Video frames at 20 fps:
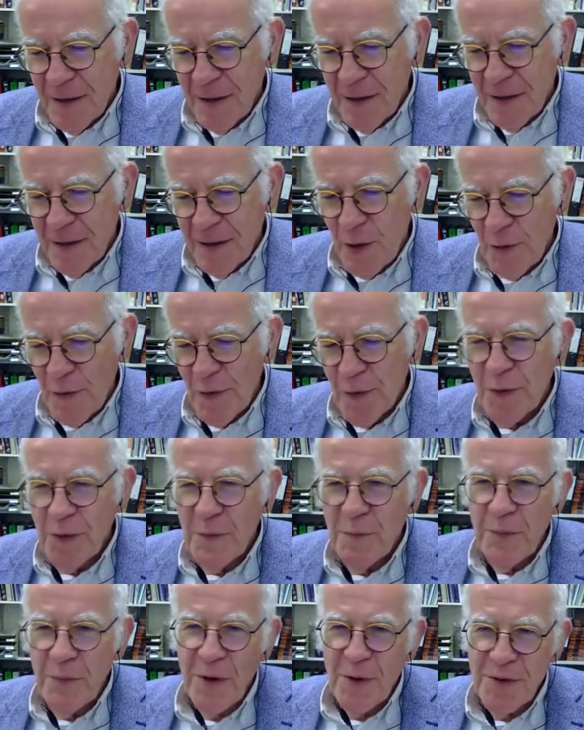go through
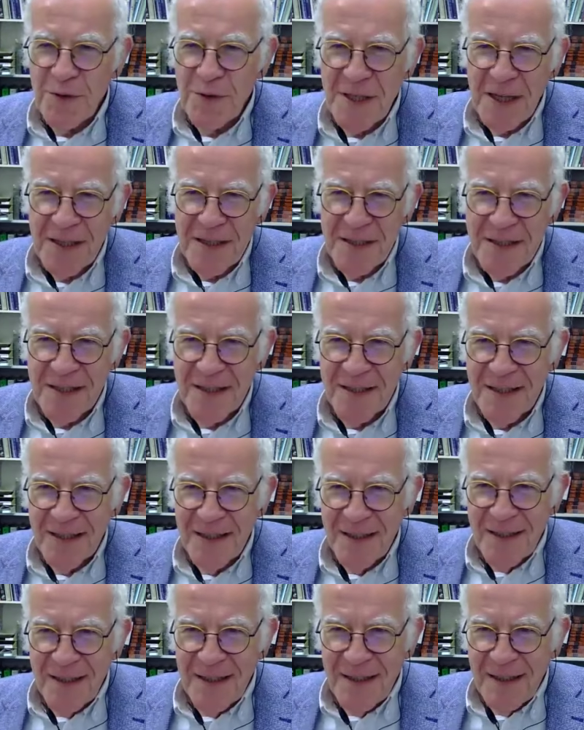a process
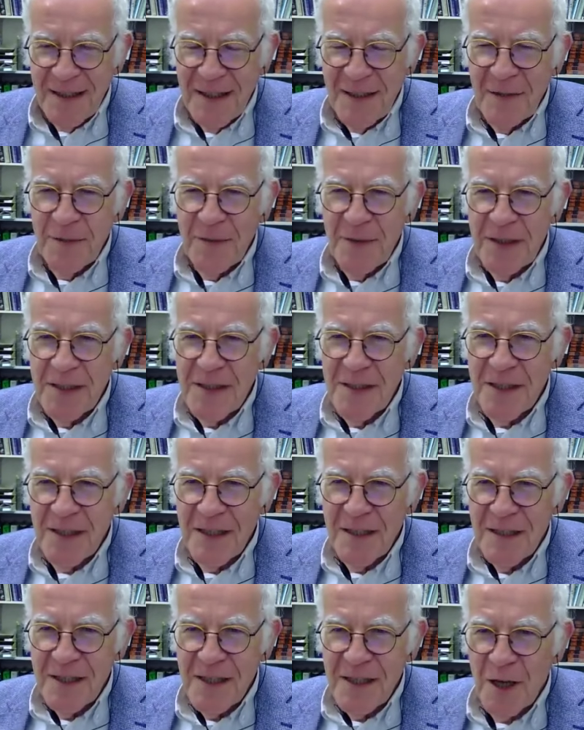in which
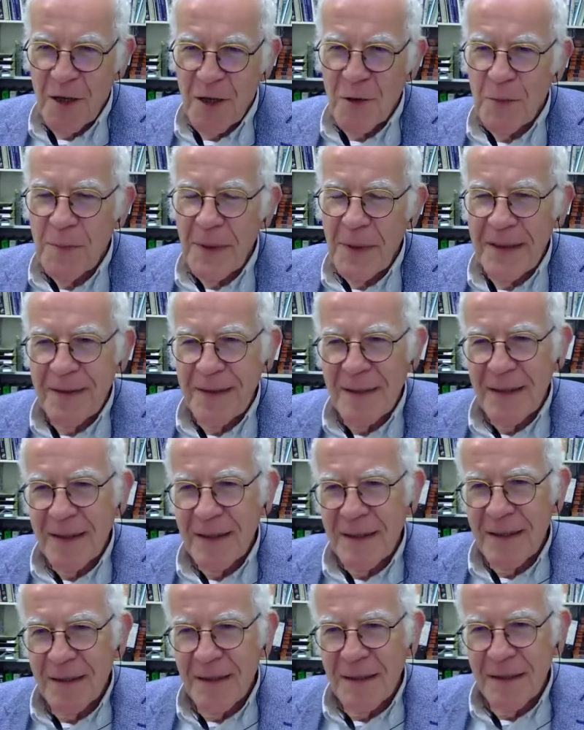
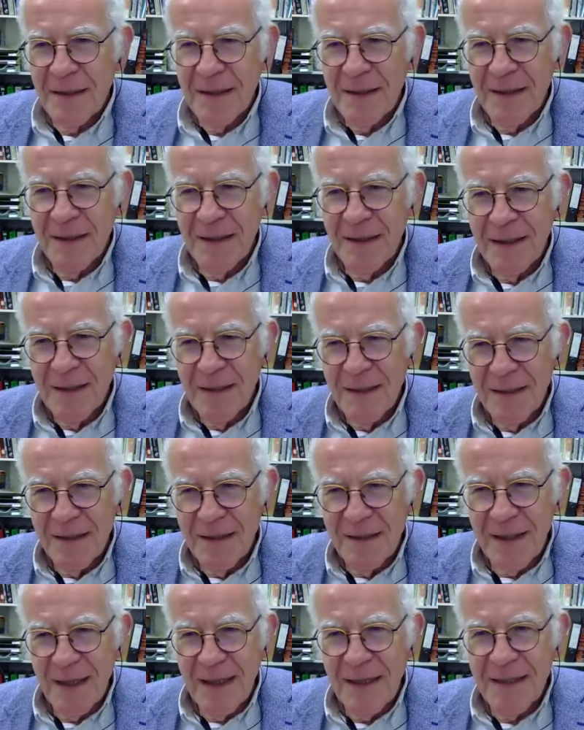psychopathic
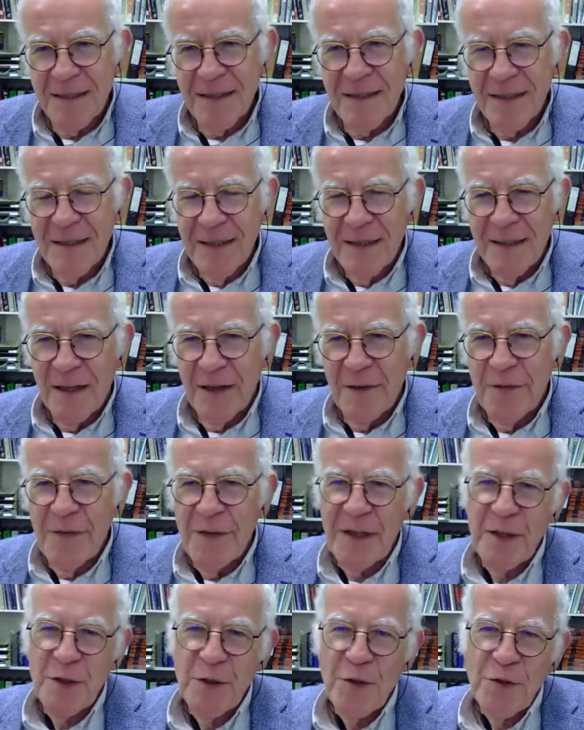traits are
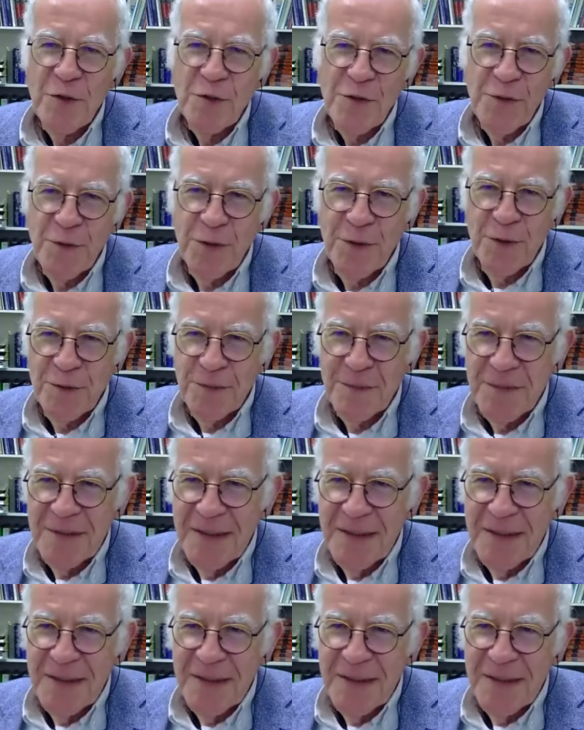very useful.